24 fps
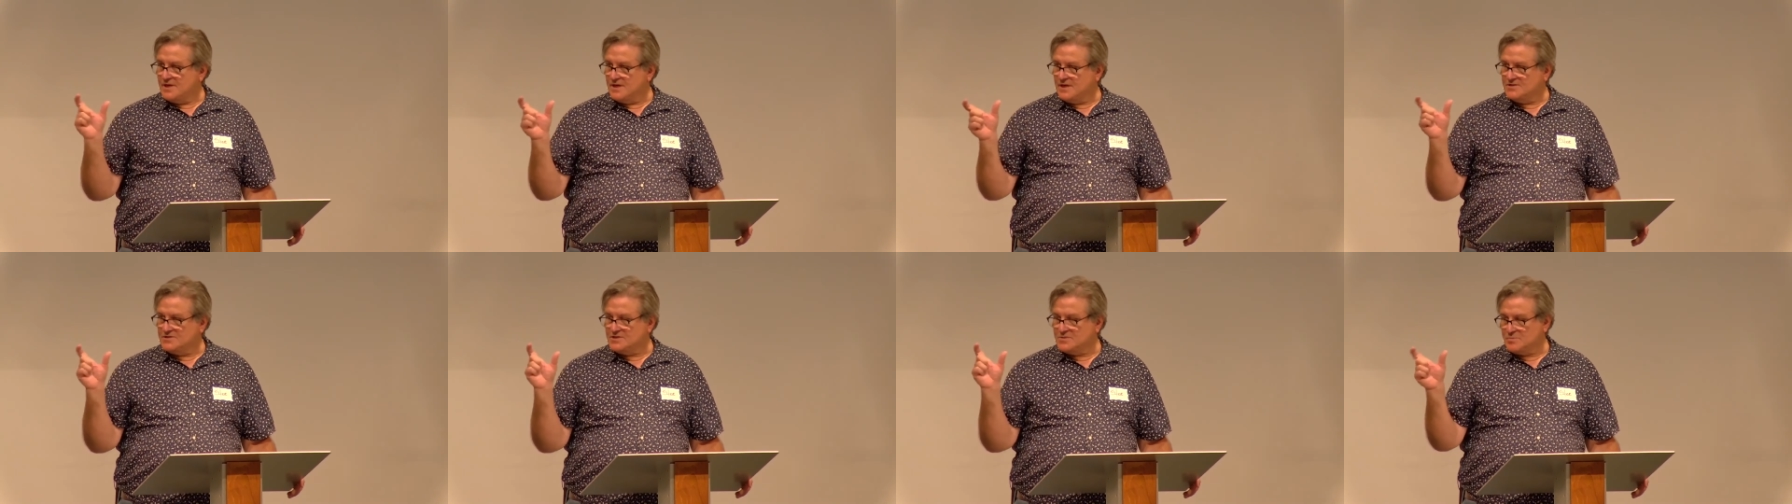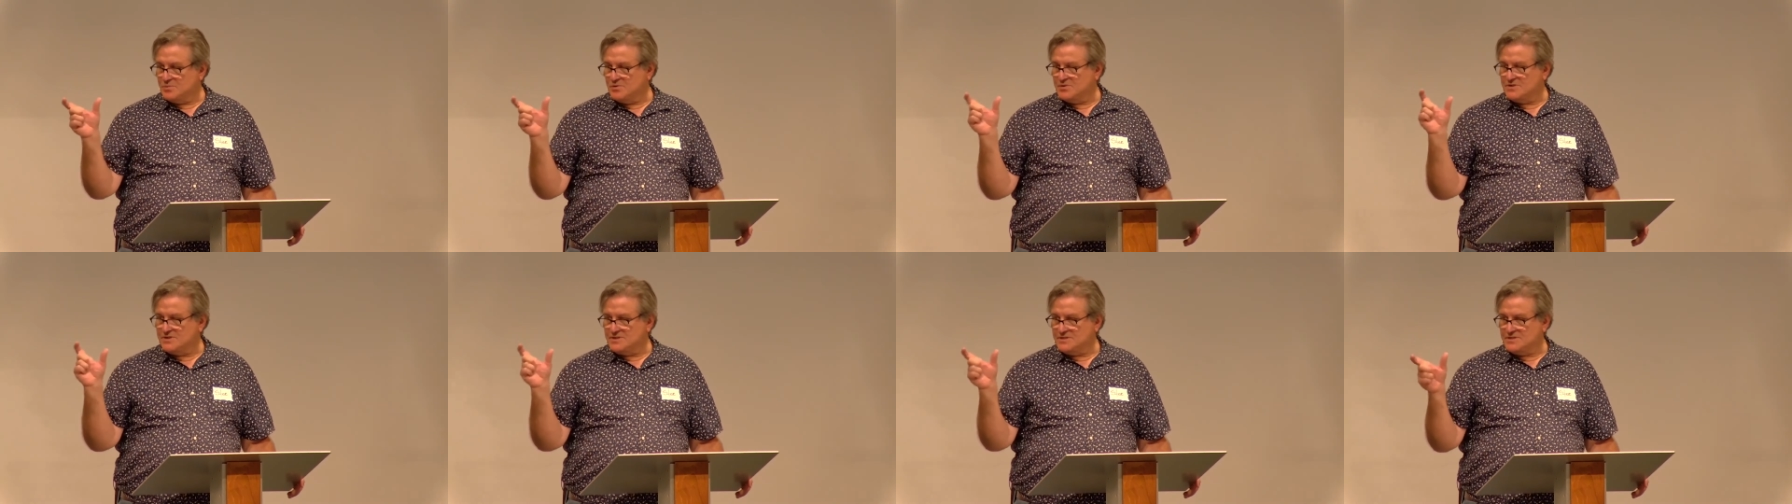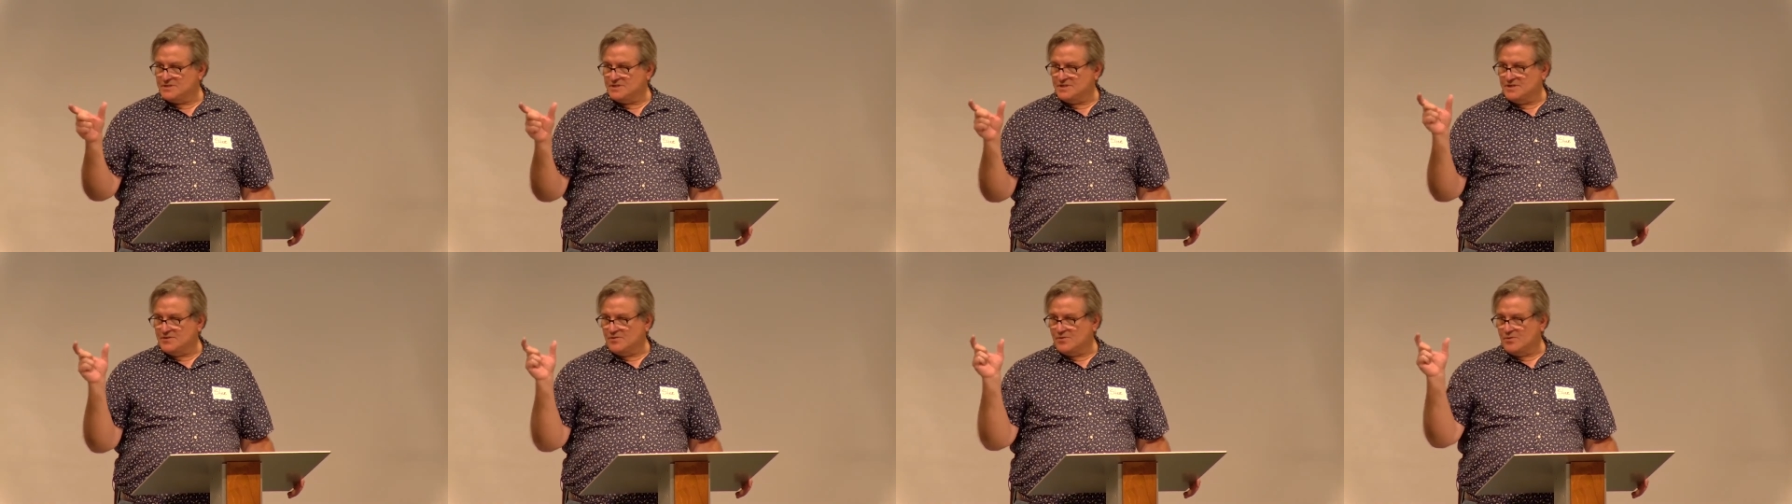and I'll just put
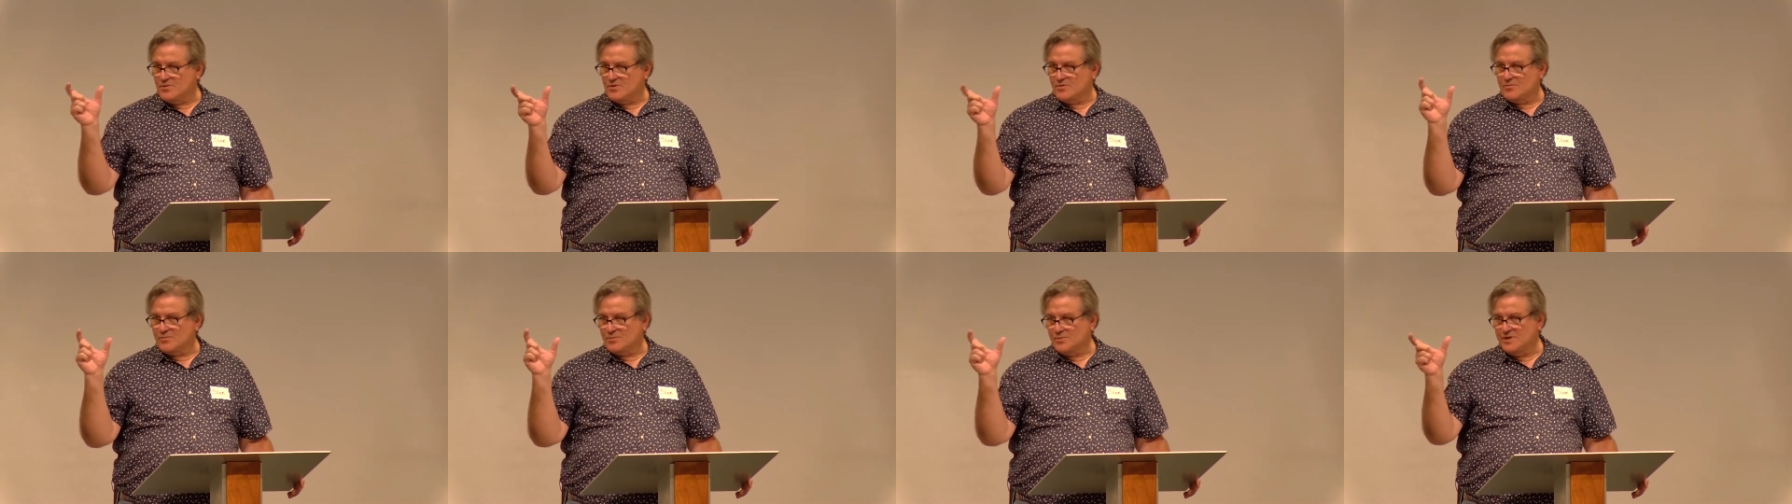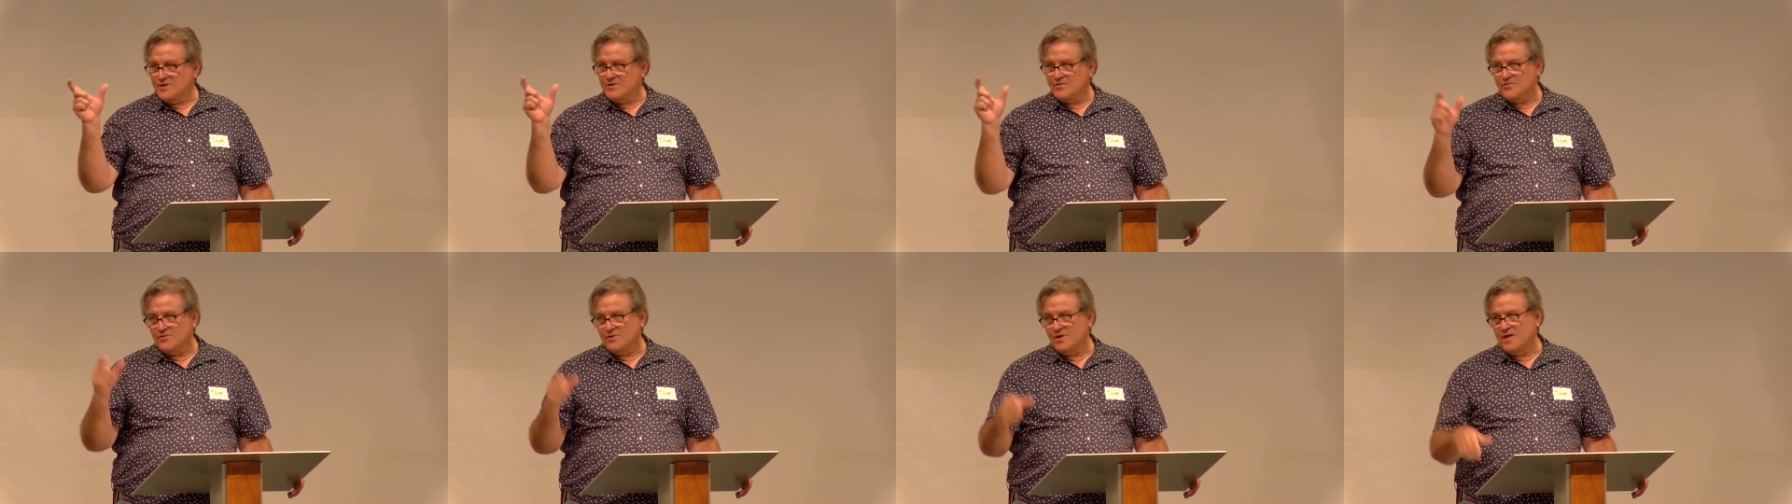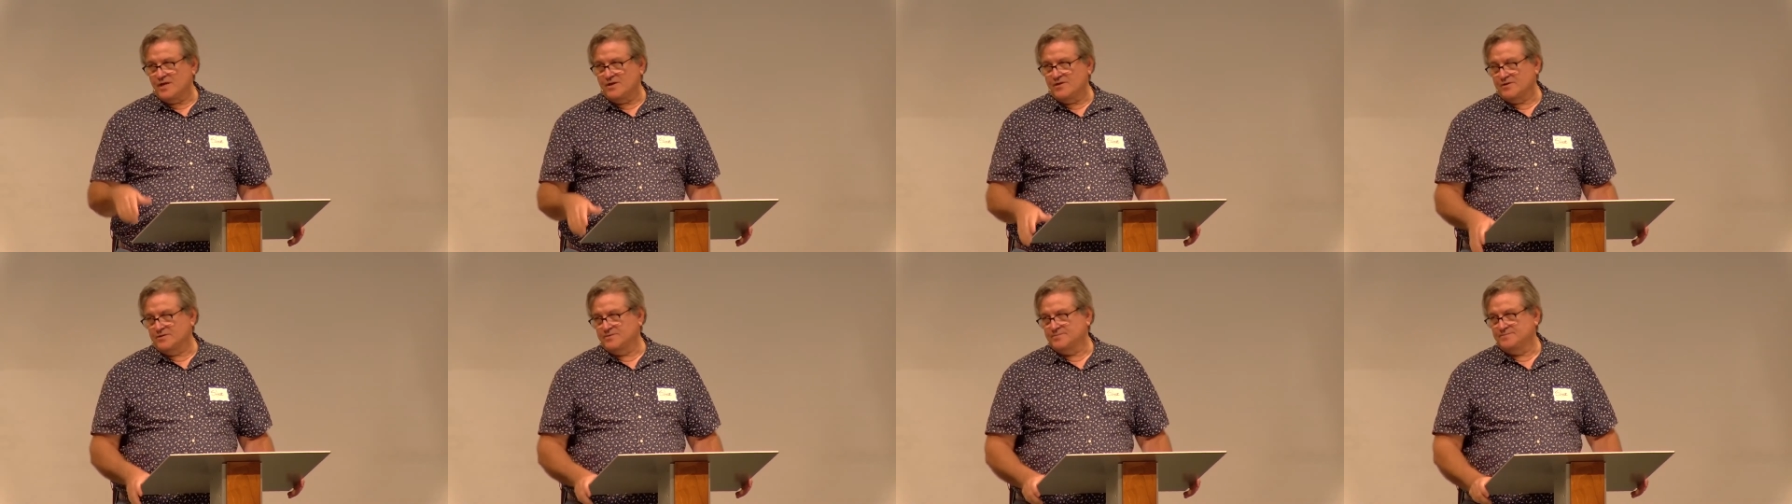this in, or
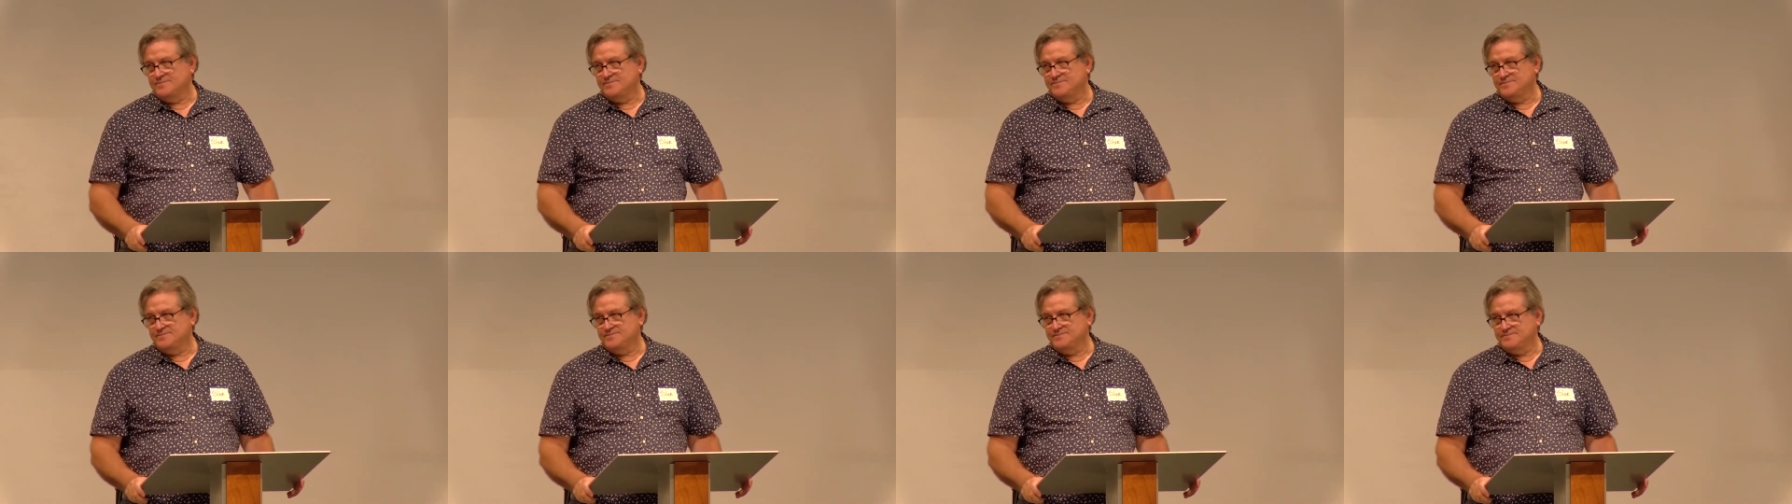recreator.